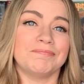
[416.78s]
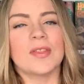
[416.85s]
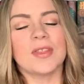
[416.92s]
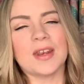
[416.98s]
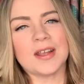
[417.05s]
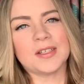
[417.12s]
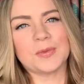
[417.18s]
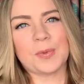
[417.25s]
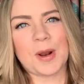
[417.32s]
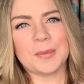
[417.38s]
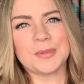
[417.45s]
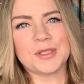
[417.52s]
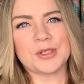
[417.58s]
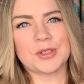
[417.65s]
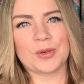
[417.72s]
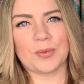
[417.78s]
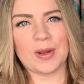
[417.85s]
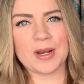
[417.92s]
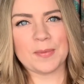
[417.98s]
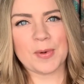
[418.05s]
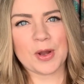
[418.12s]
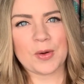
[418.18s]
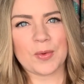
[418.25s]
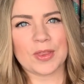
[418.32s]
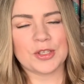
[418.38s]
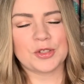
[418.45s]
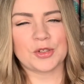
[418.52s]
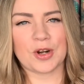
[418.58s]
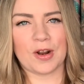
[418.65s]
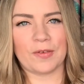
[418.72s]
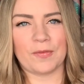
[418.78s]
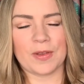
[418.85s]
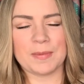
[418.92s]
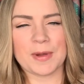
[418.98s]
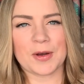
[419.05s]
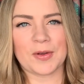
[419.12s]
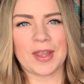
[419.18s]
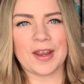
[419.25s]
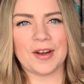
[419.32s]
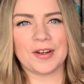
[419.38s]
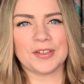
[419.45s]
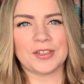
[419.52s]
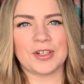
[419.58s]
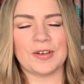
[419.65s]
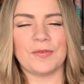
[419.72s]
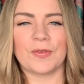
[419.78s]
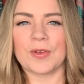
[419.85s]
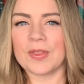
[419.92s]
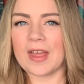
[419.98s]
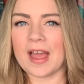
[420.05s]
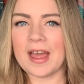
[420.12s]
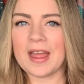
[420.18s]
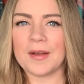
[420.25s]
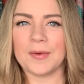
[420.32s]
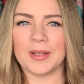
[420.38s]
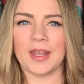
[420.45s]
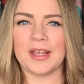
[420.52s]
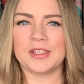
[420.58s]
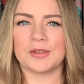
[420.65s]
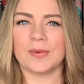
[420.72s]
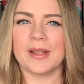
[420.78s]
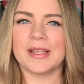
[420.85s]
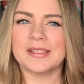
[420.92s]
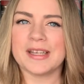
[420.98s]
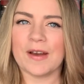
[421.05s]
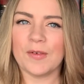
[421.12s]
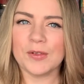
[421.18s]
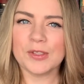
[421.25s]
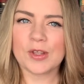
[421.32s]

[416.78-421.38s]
The next prompt is to read a book with a strong female character, and for that, I would like to read Devil's